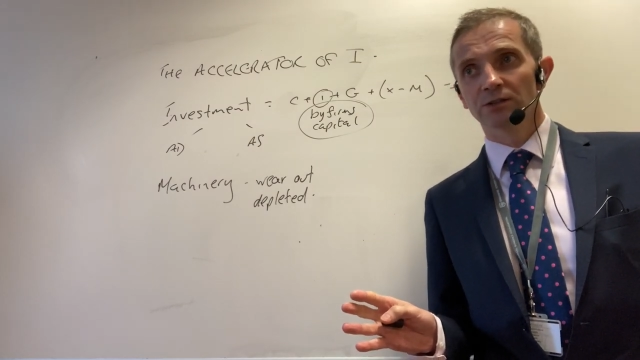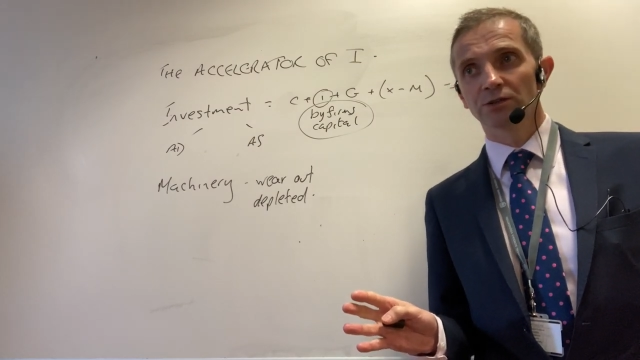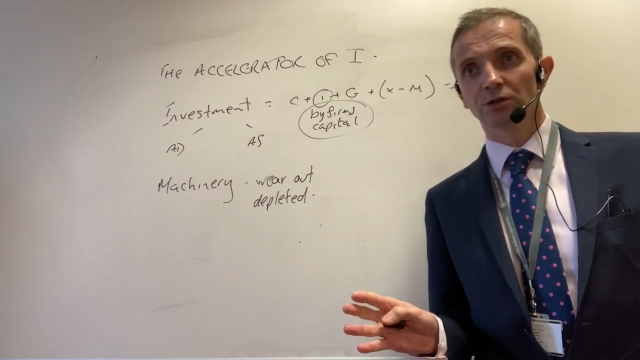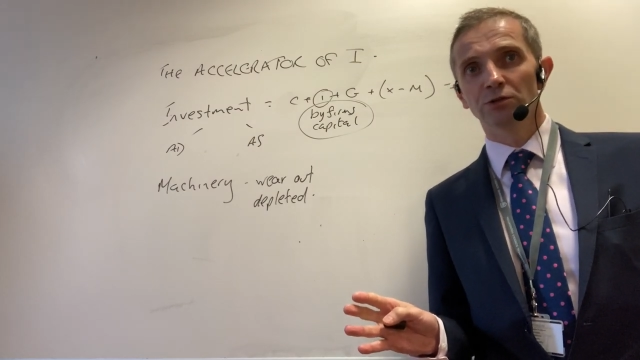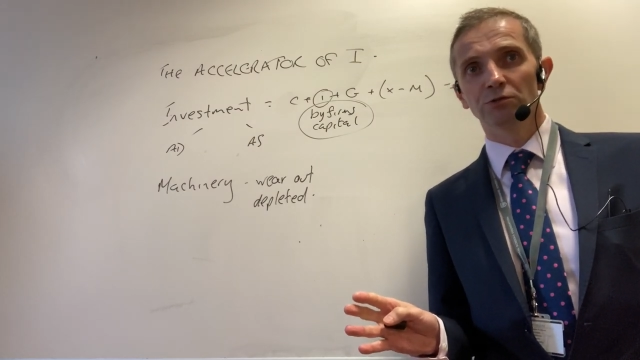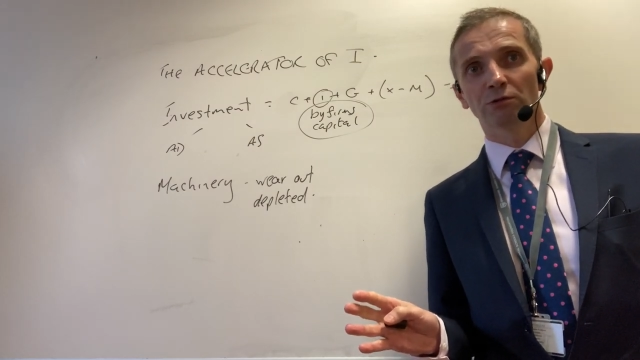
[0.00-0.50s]

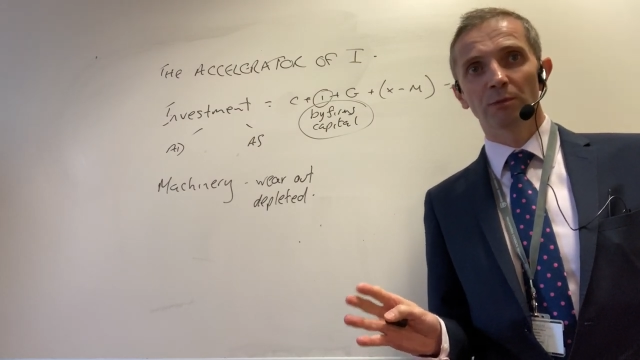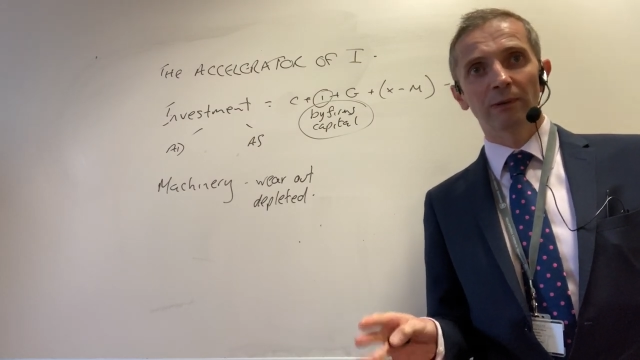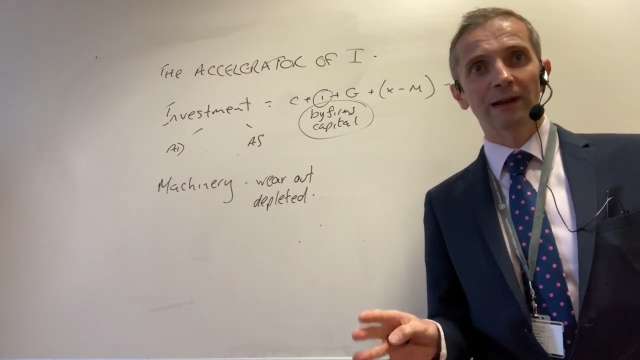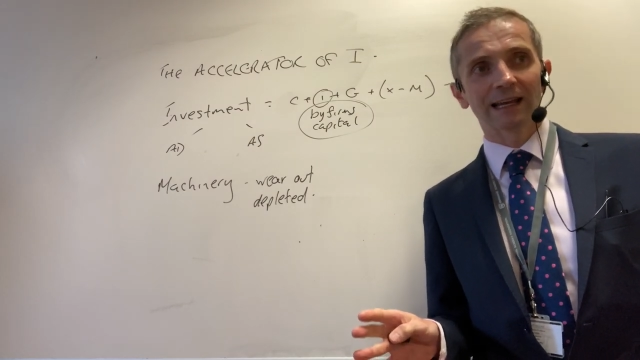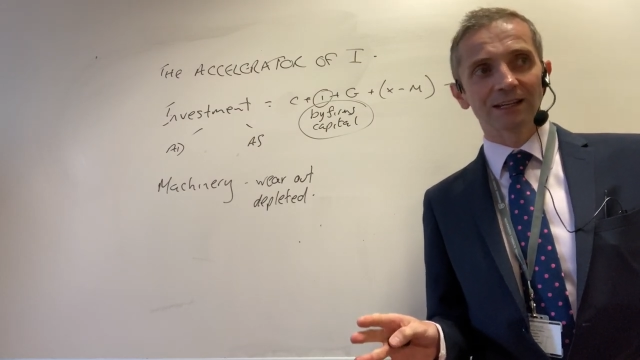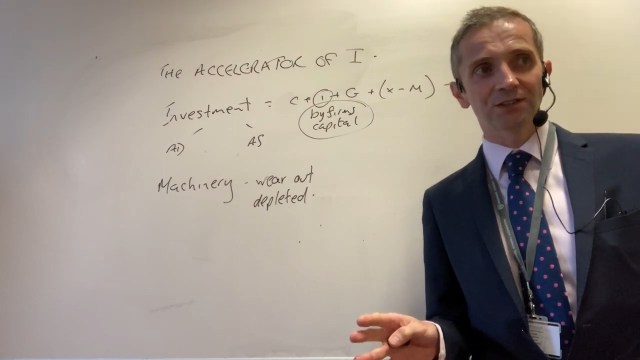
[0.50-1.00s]
to
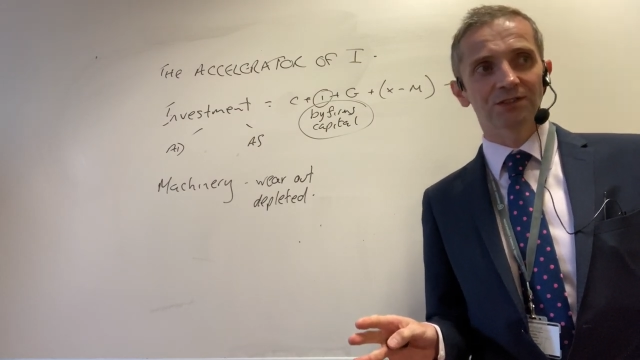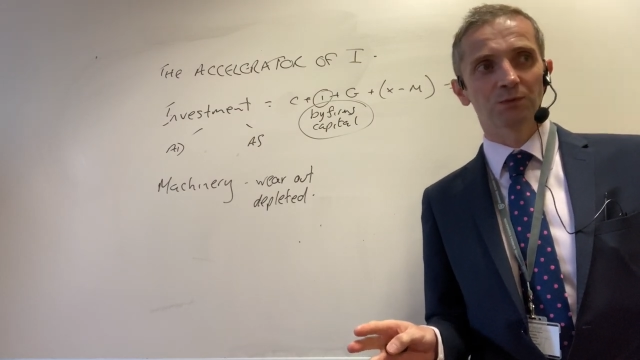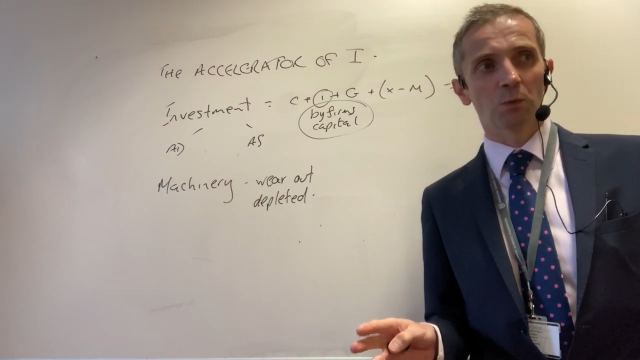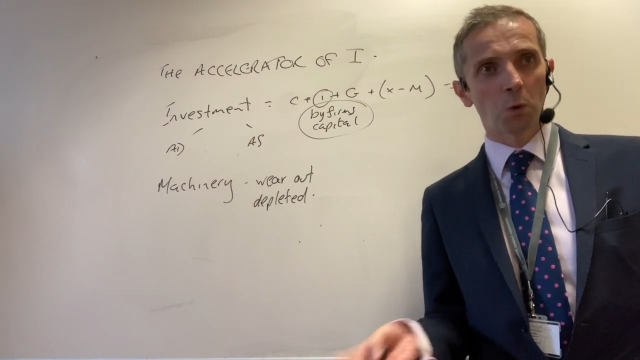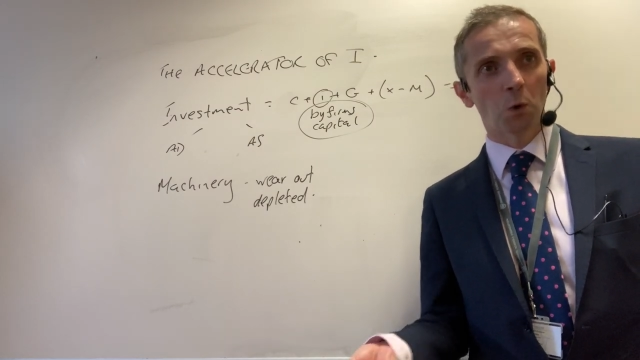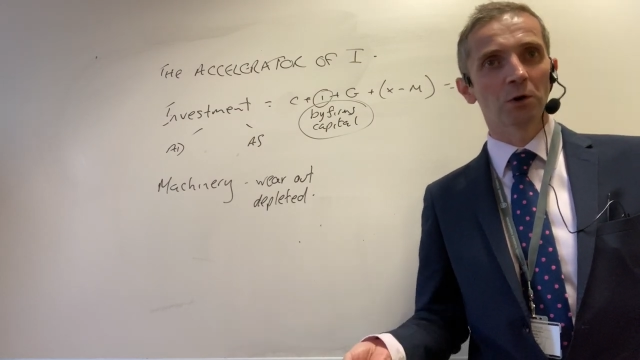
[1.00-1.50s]

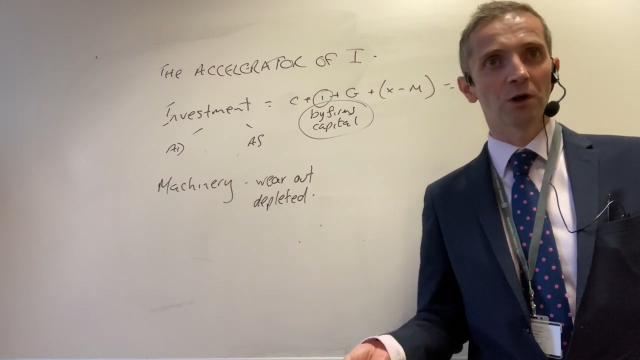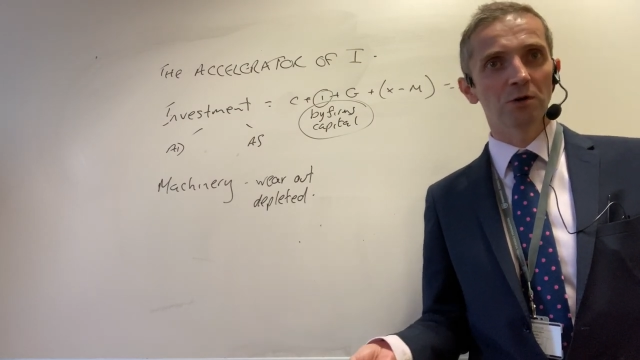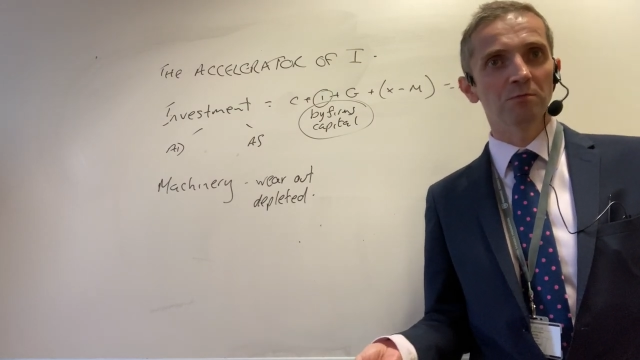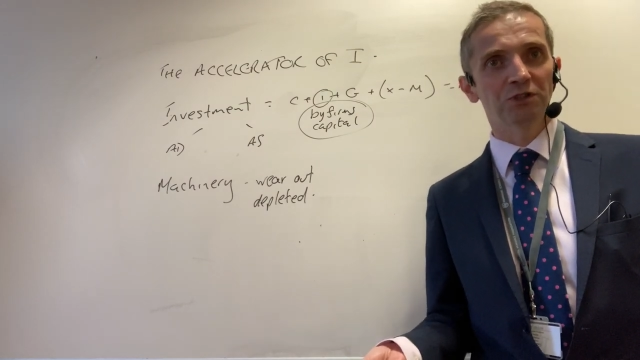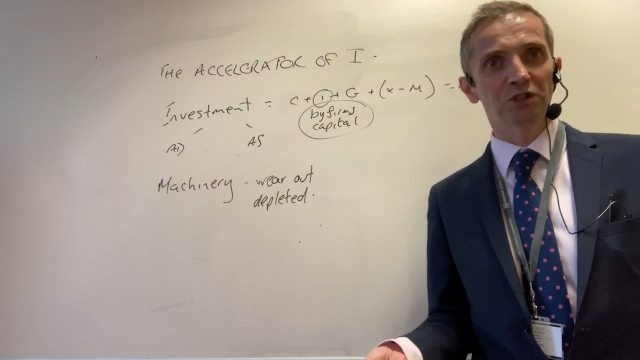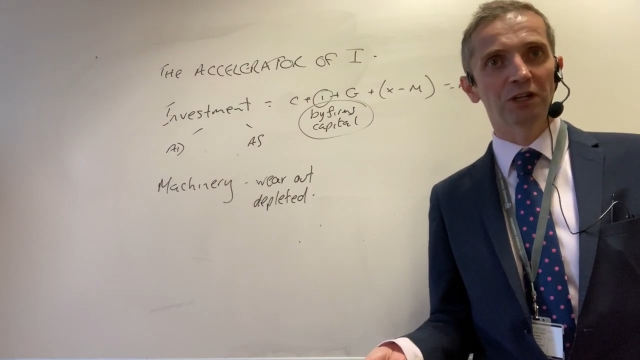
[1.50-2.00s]
replace worn
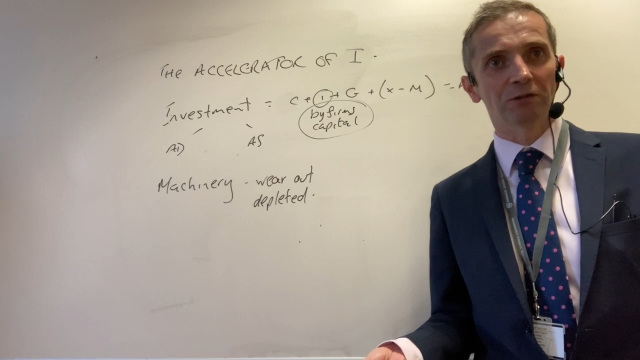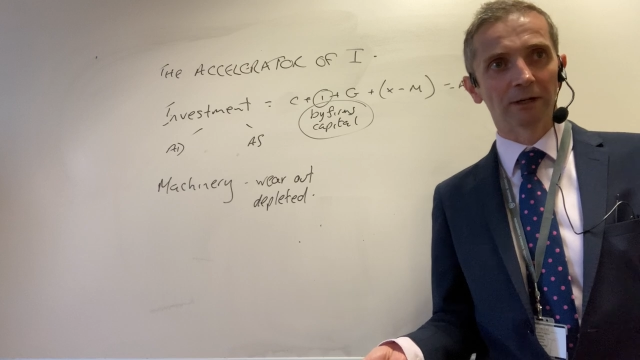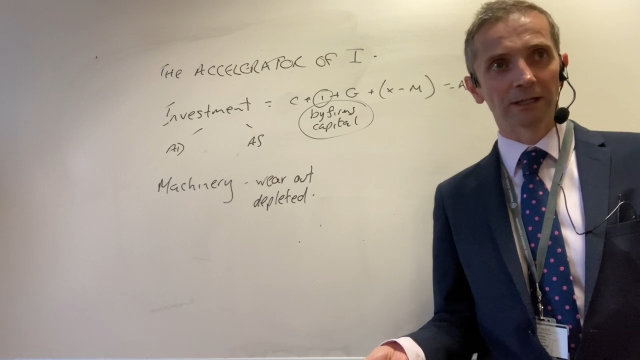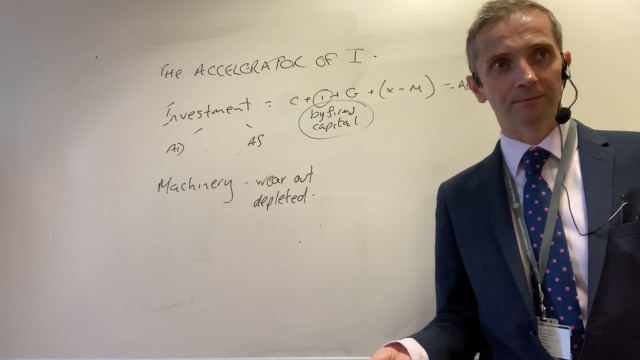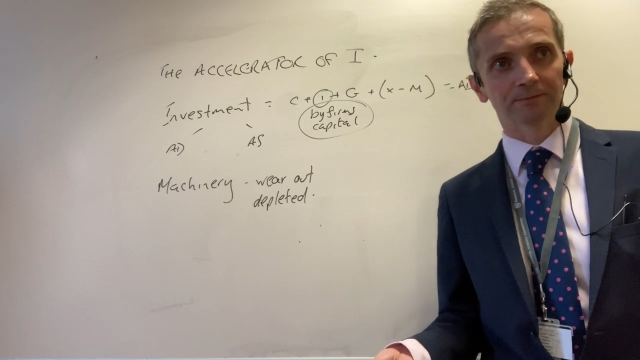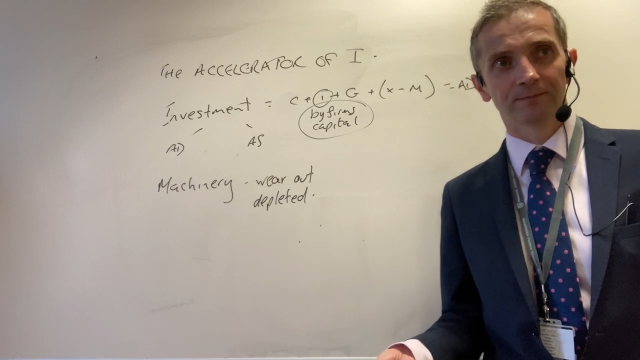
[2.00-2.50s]
out machinery.